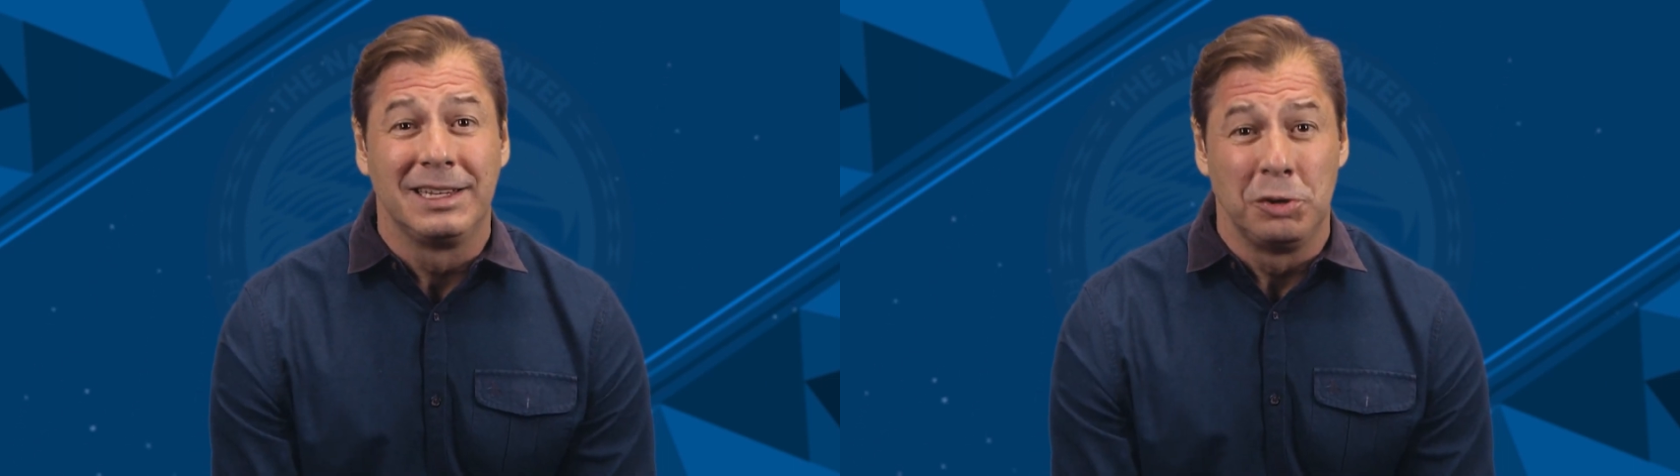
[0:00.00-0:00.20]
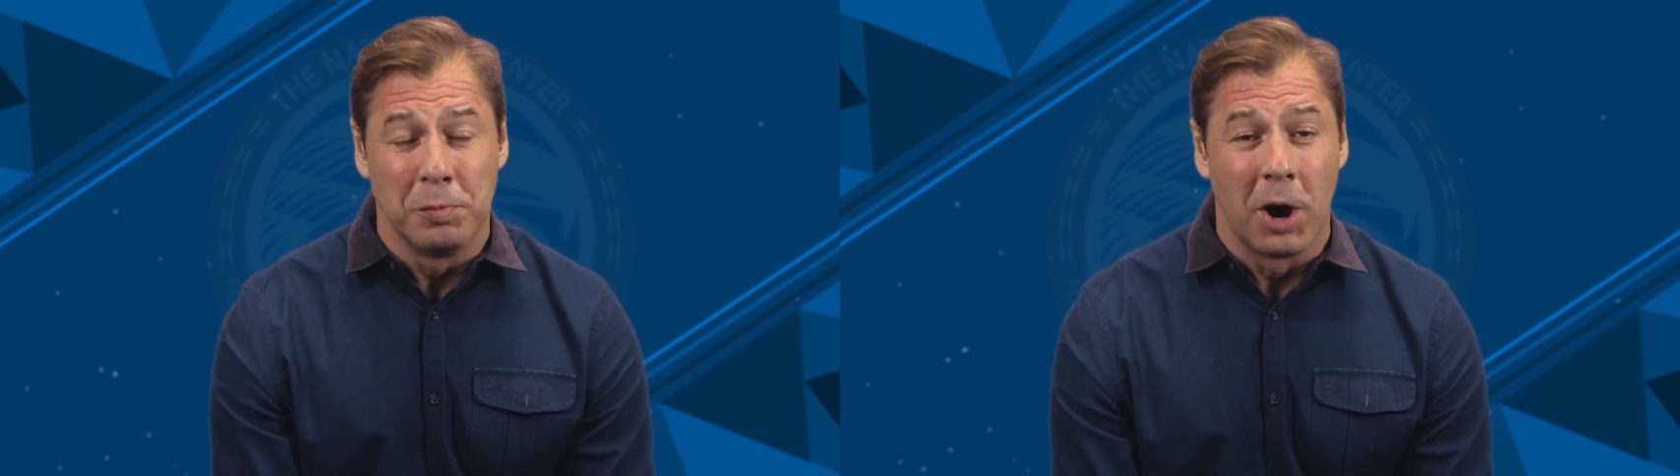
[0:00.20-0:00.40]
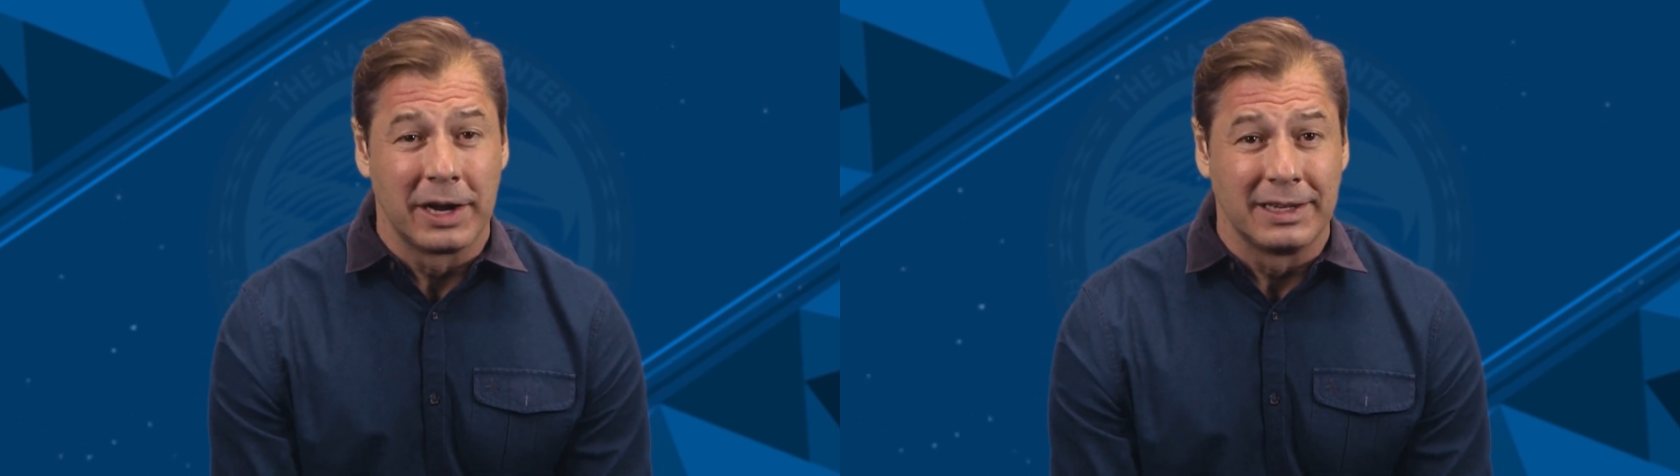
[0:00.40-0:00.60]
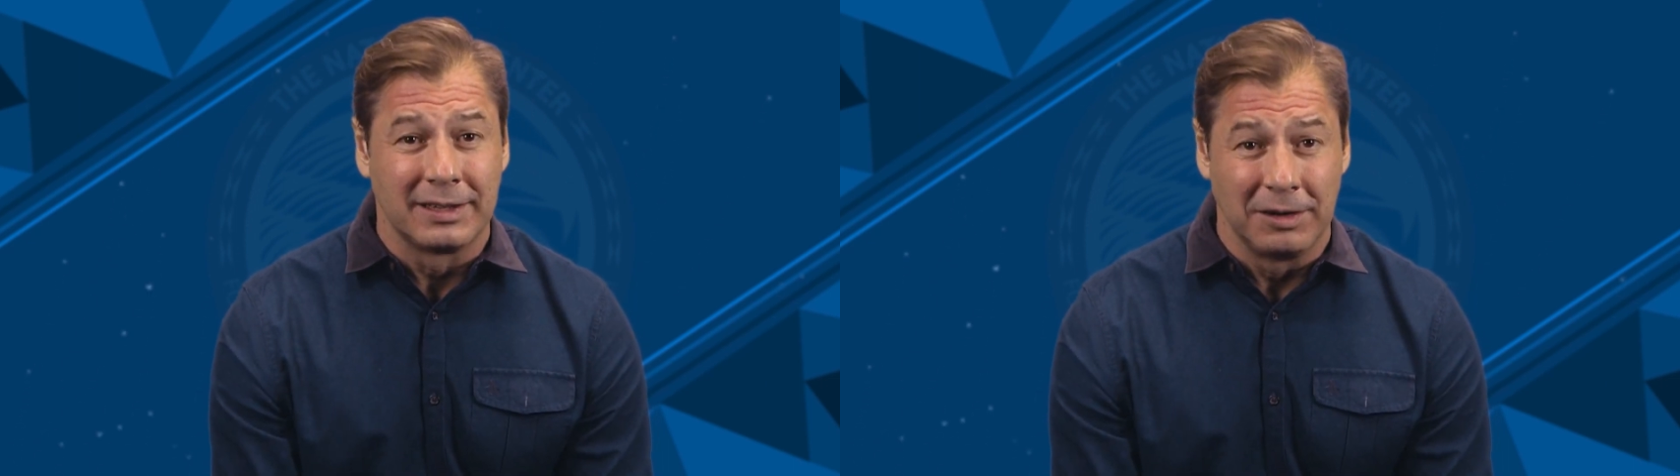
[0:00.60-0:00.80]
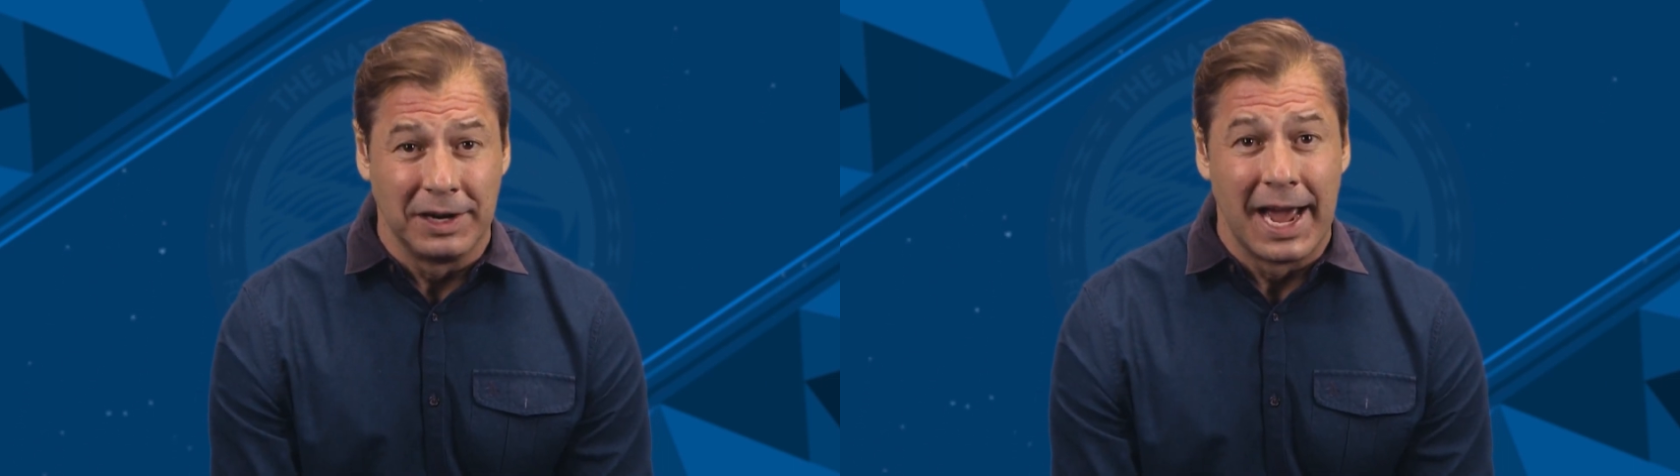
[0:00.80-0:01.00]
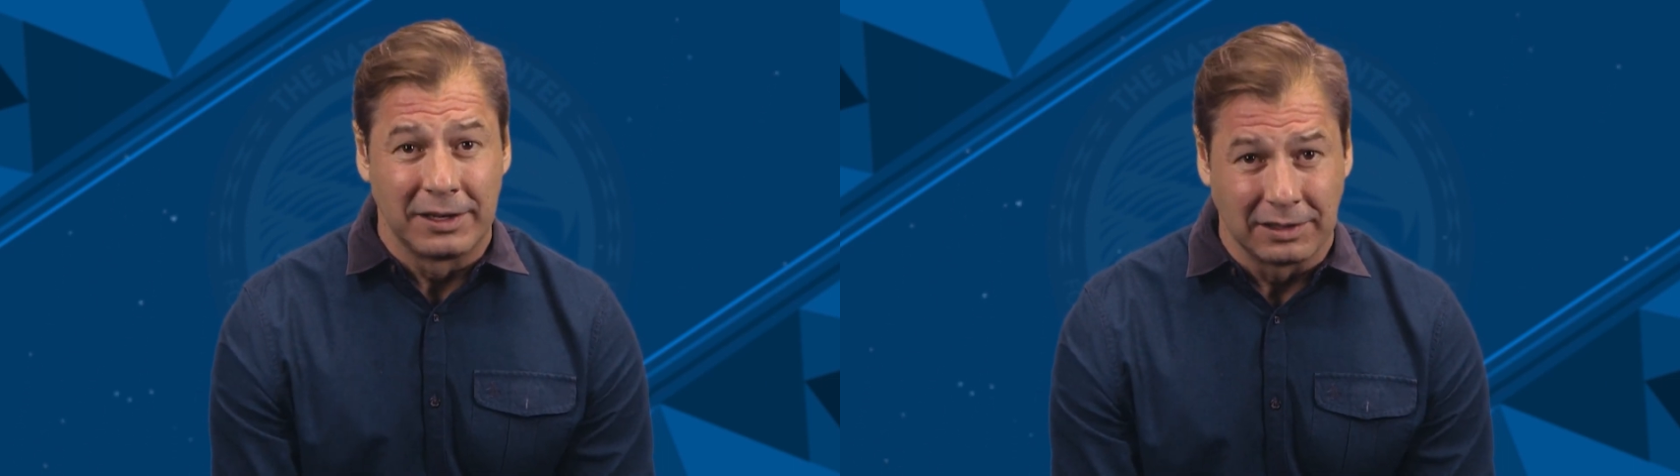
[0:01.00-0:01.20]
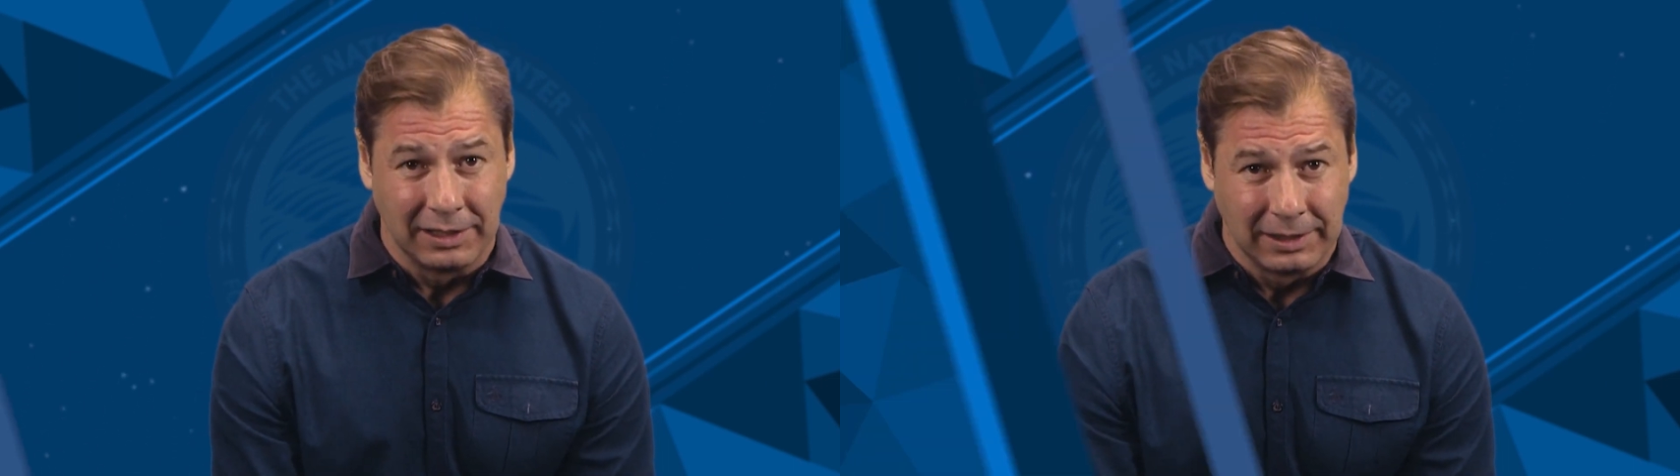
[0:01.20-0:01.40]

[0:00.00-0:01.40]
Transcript: new markets internationally.